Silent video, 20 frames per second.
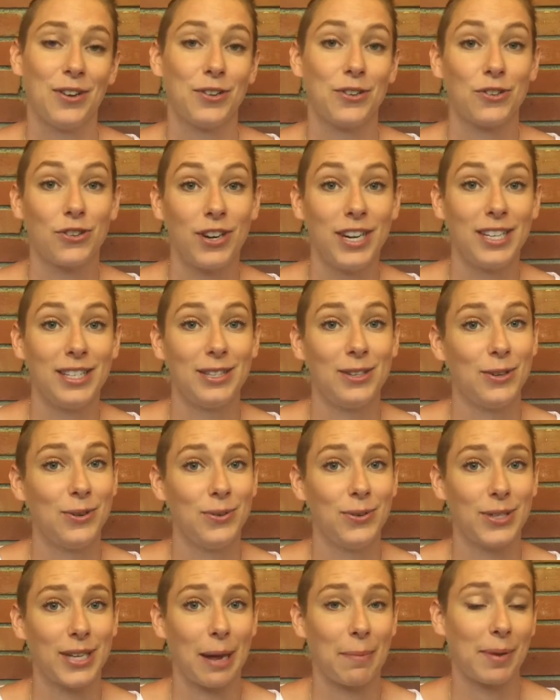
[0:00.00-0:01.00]
Trees
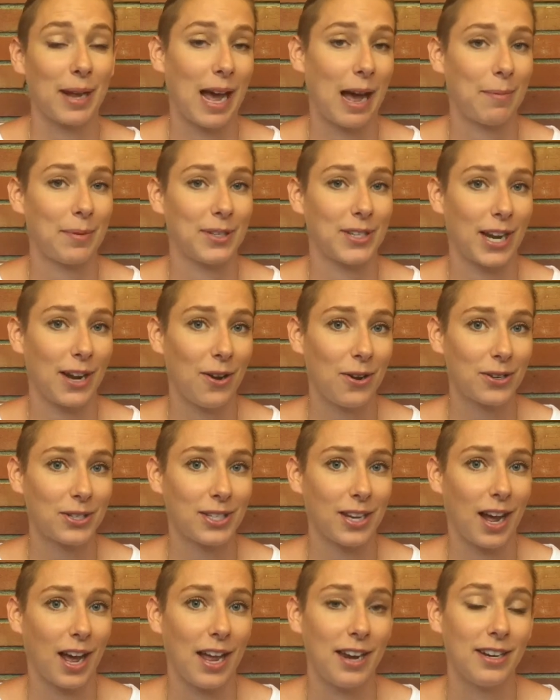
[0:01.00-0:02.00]
use up carbon
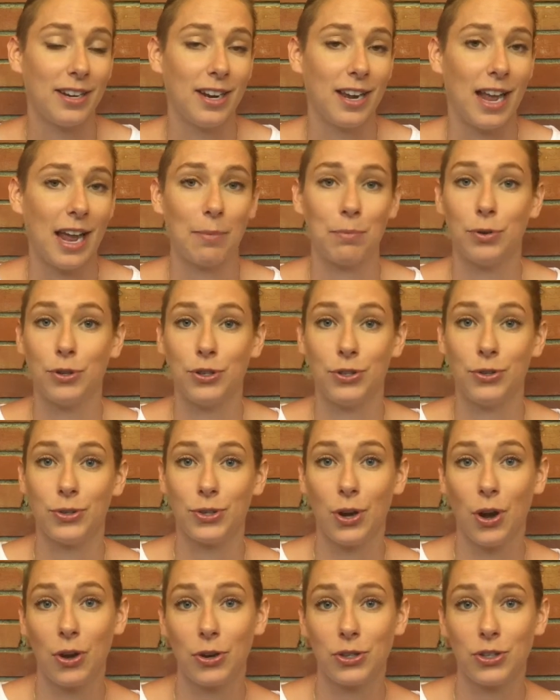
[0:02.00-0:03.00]
dioxide and produce
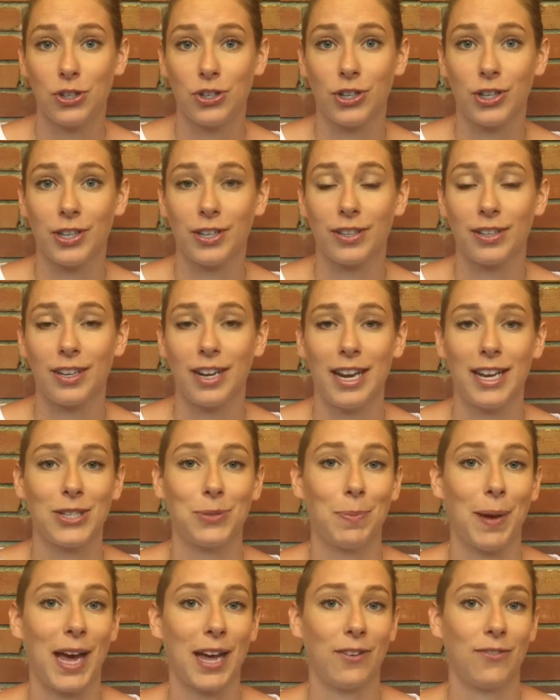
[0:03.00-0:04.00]
oxygen as
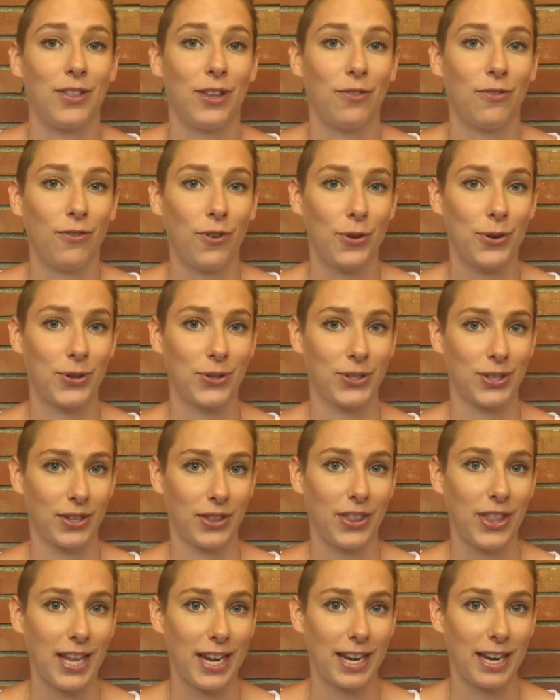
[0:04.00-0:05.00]
part of their
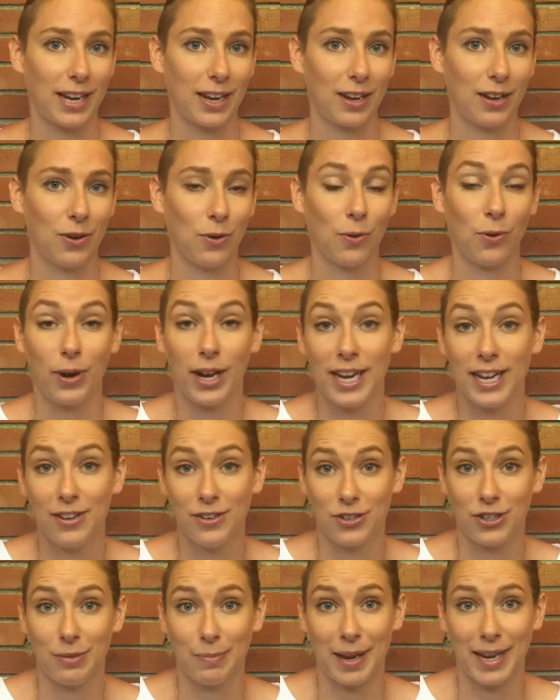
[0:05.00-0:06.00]
photosynthetic or
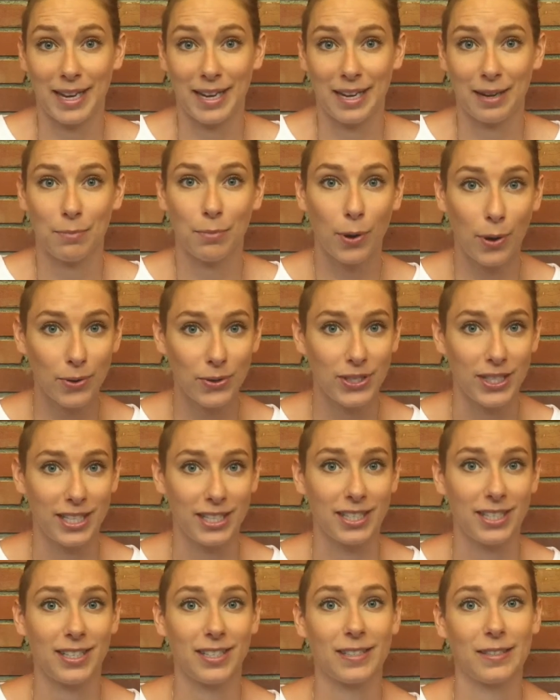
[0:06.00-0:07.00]
energy-making
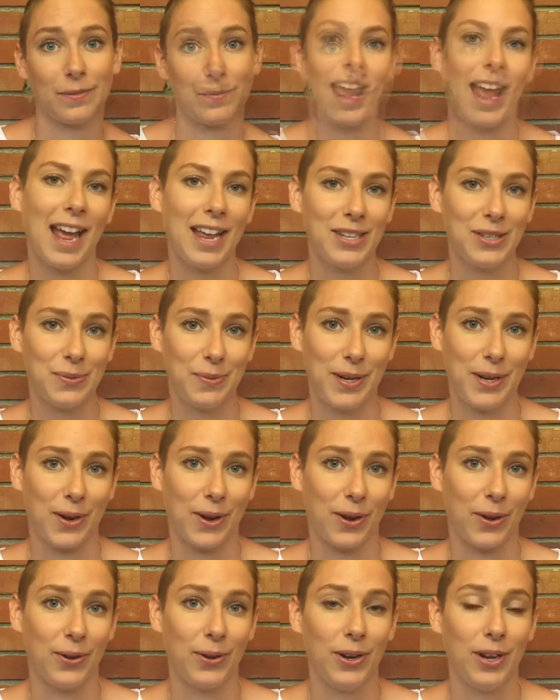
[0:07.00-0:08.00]
processes. As we
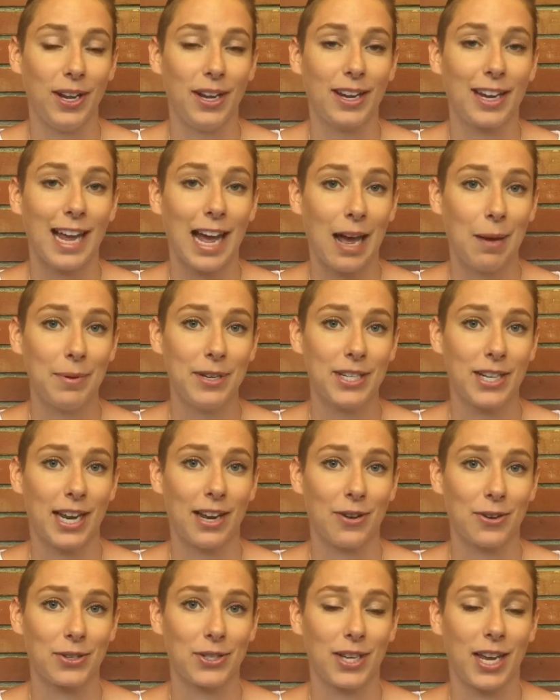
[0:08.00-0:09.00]
know, carbon
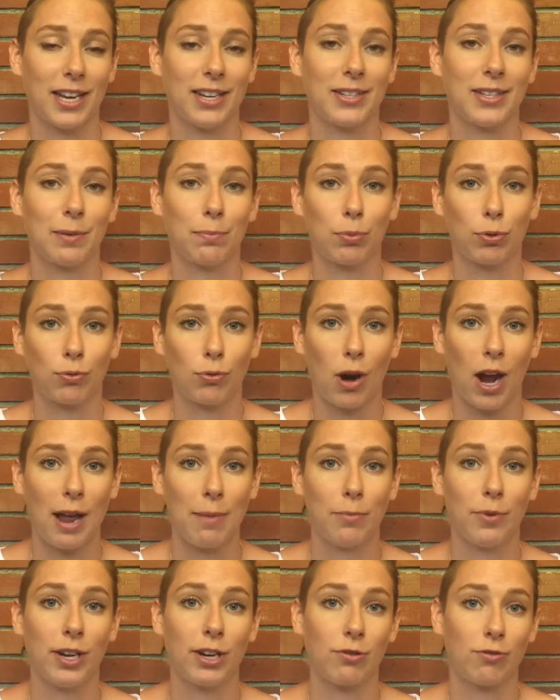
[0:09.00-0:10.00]
dioxide is the
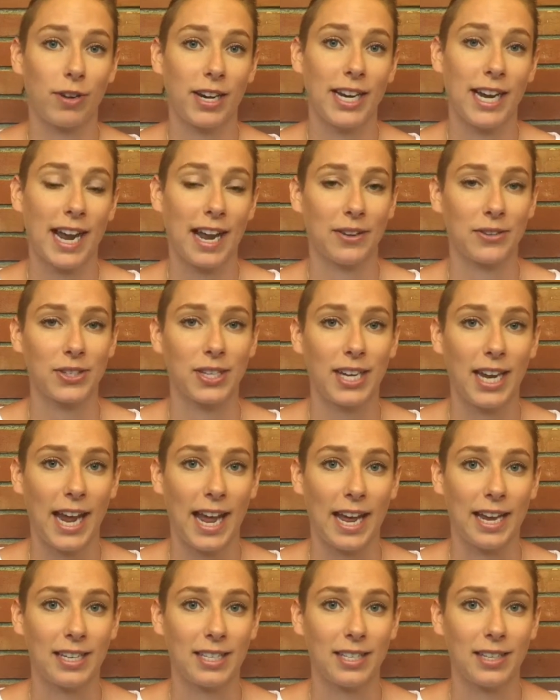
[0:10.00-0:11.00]
primary greenhouse
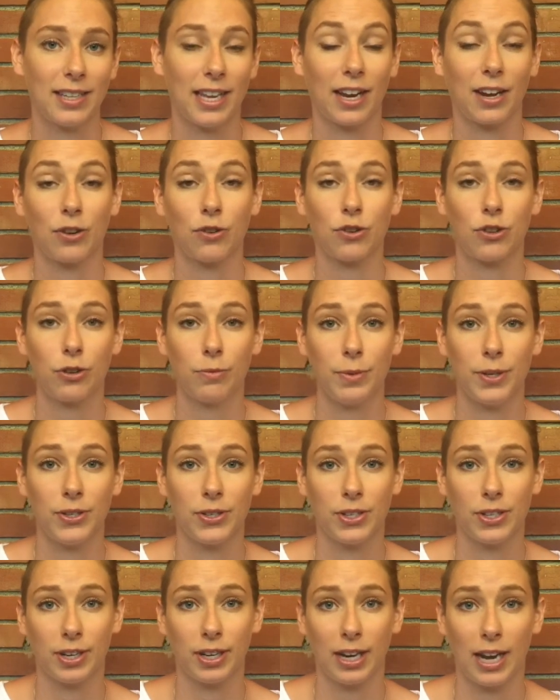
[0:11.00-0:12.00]
gas that
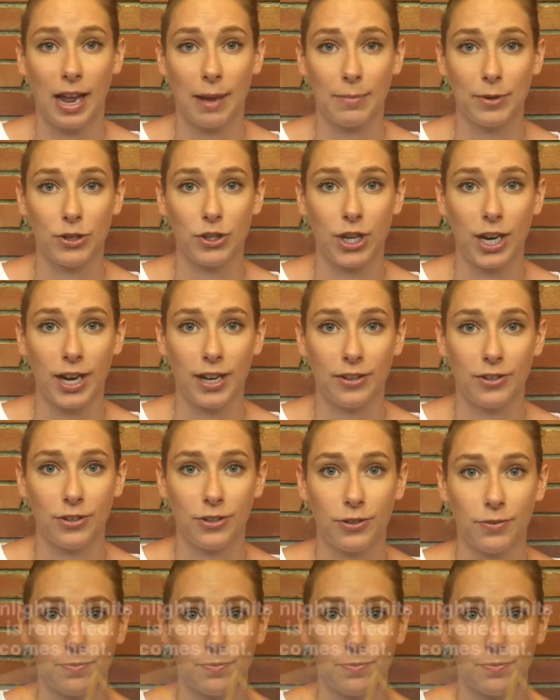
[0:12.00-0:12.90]
contributes to climate change.